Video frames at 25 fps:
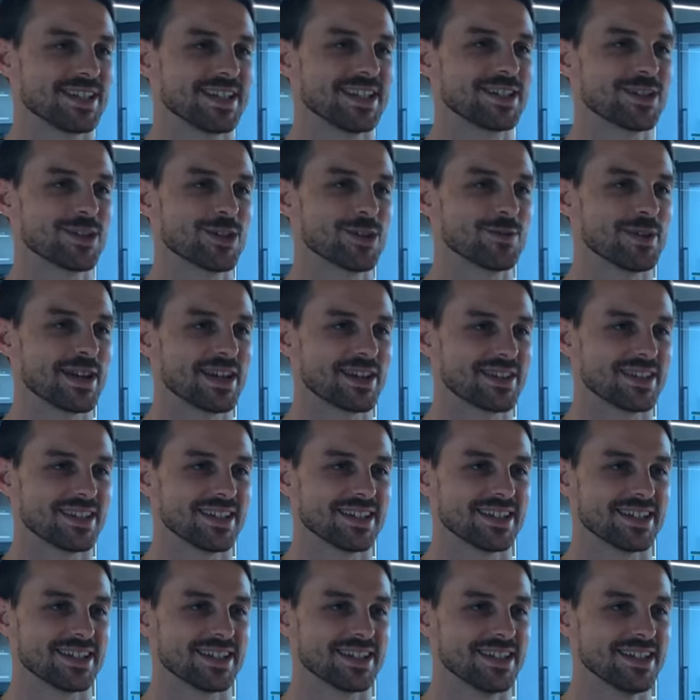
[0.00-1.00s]
need to go back
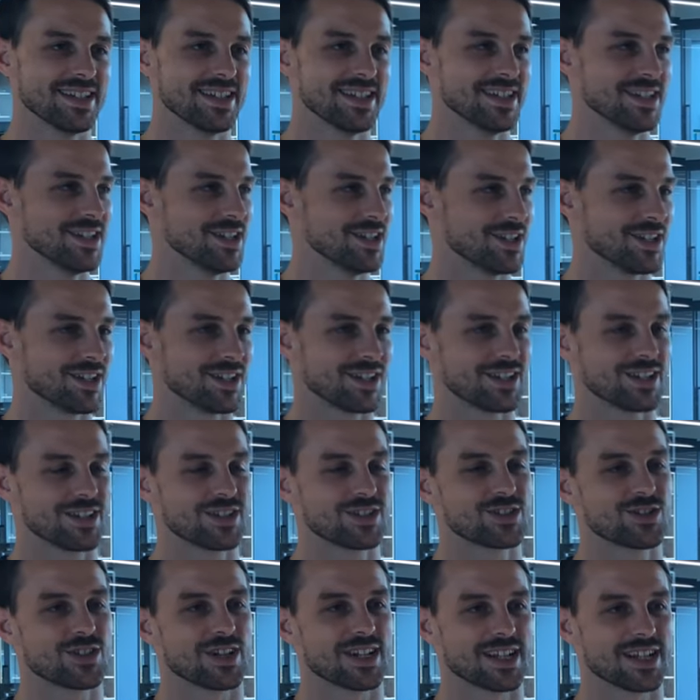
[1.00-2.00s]
there.
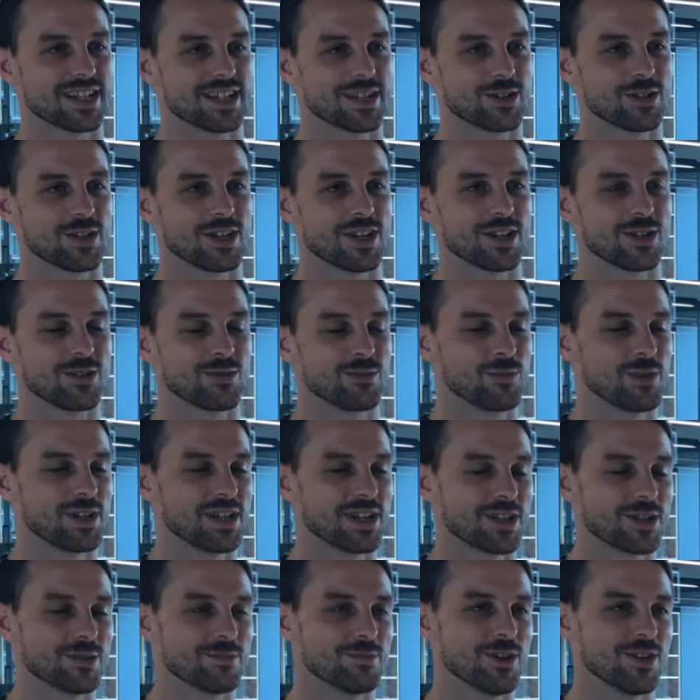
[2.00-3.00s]
Try get a, a, win
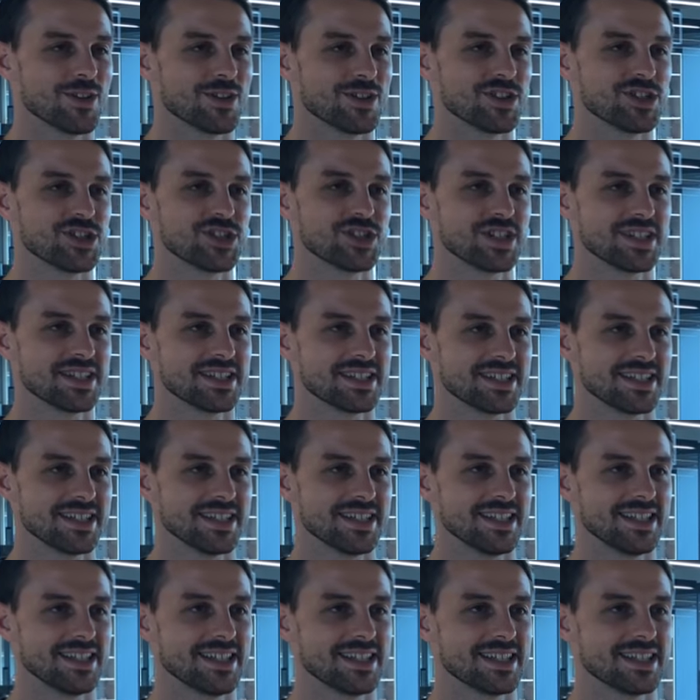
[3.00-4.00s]
at Le Mans and
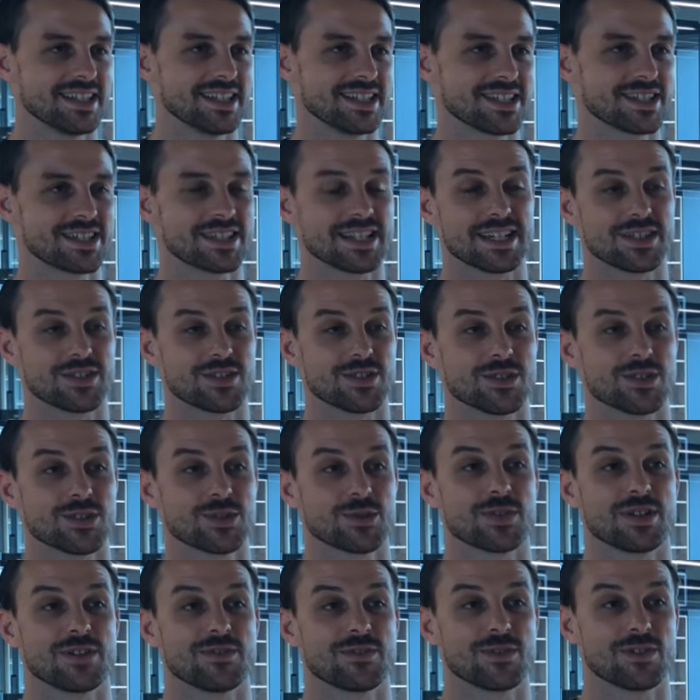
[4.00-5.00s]
GT. There's Daytona
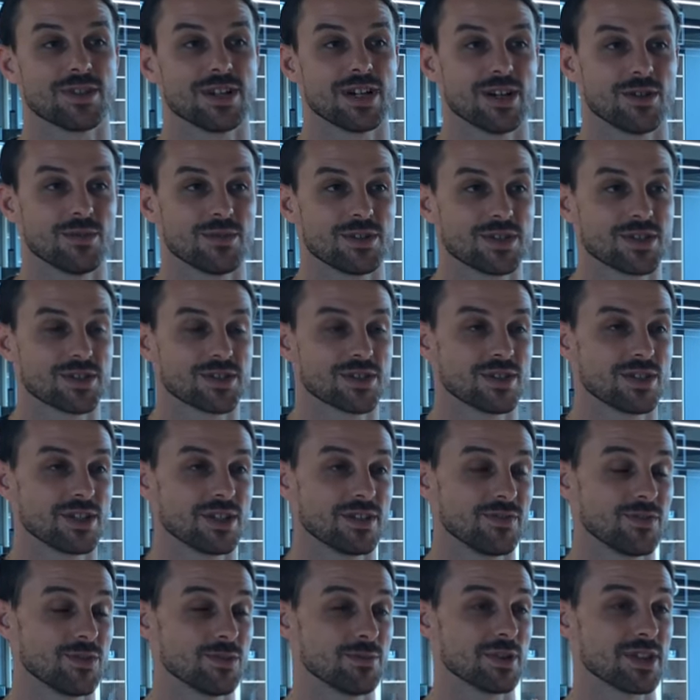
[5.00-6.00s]
24 hour, which is only a
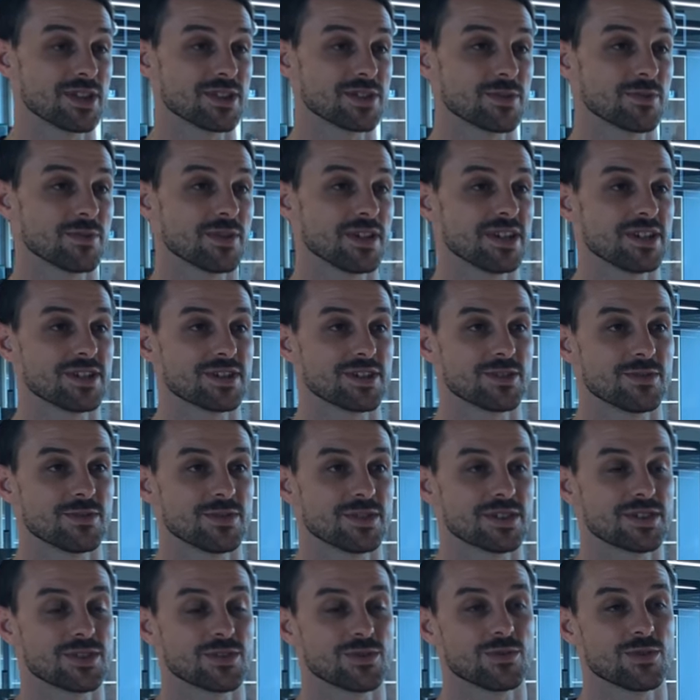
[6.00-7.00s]
few months away, so we're
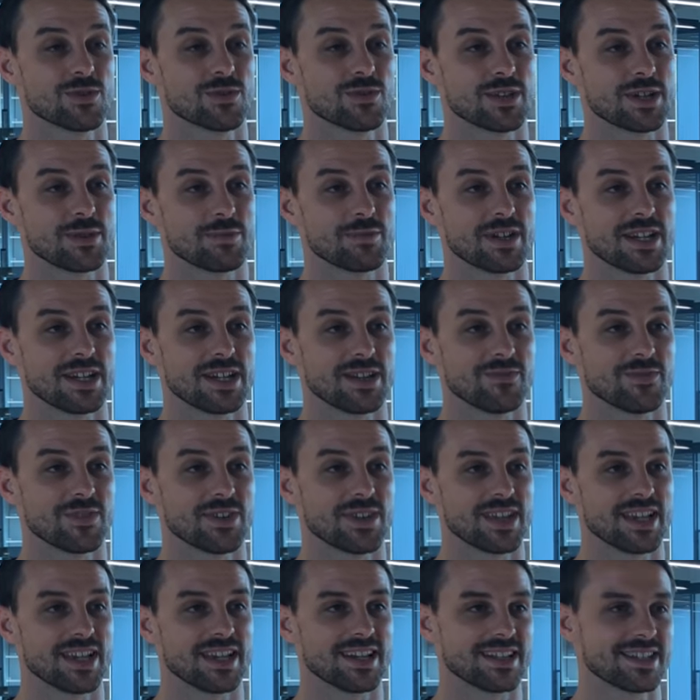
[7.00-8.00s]
still already planning for
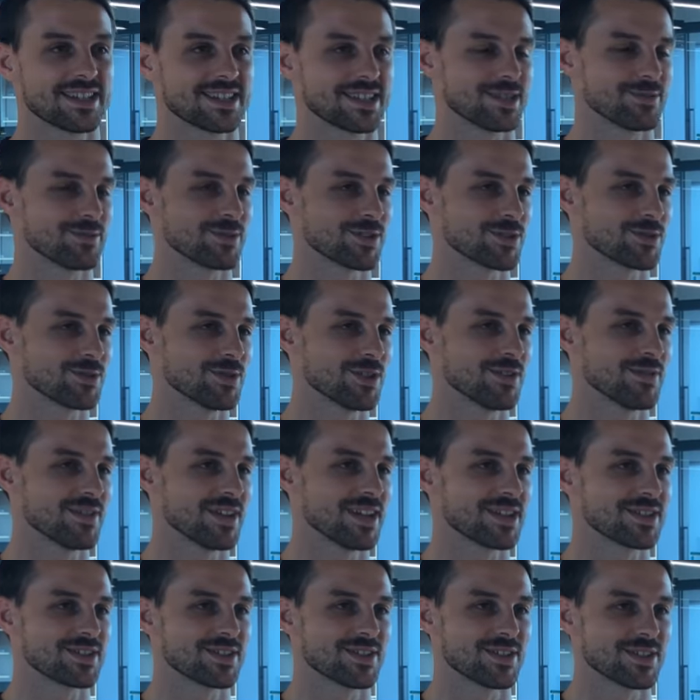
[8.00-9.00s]
that. Sebring 12
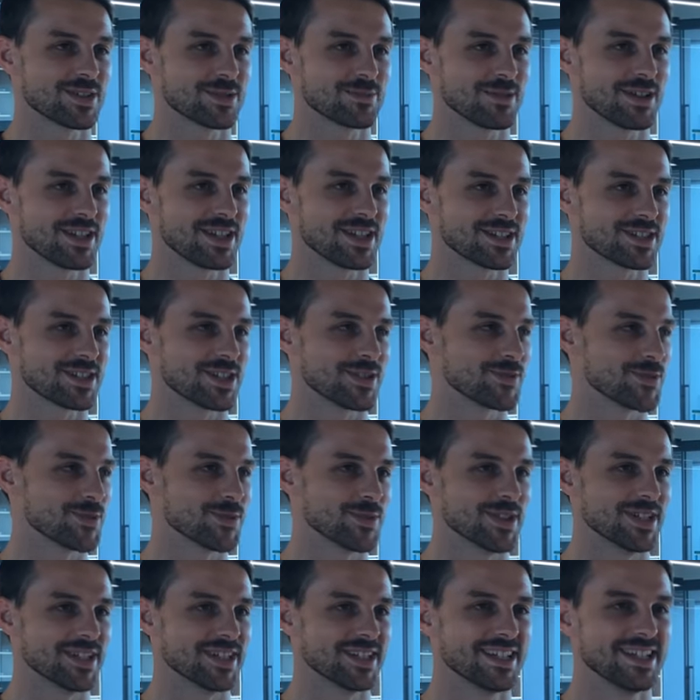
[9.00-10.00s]
hour, so there's plenty of stuff to
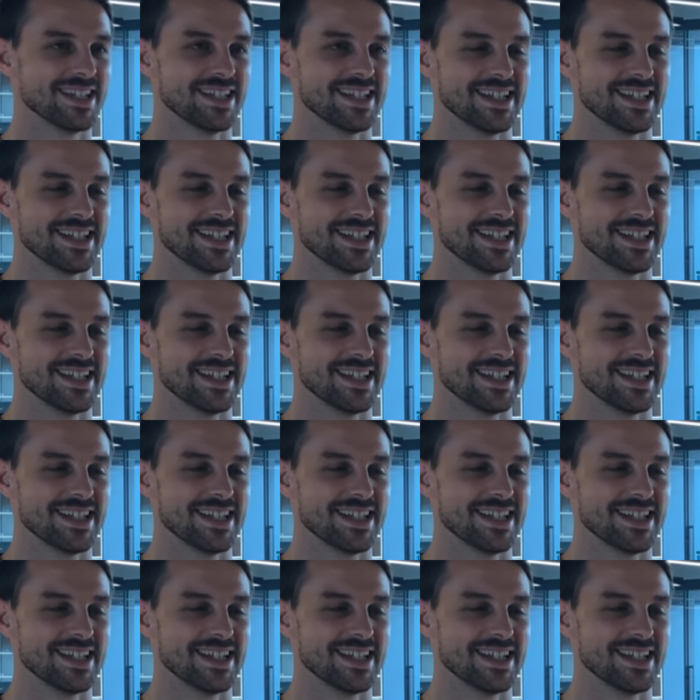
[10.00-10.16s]
win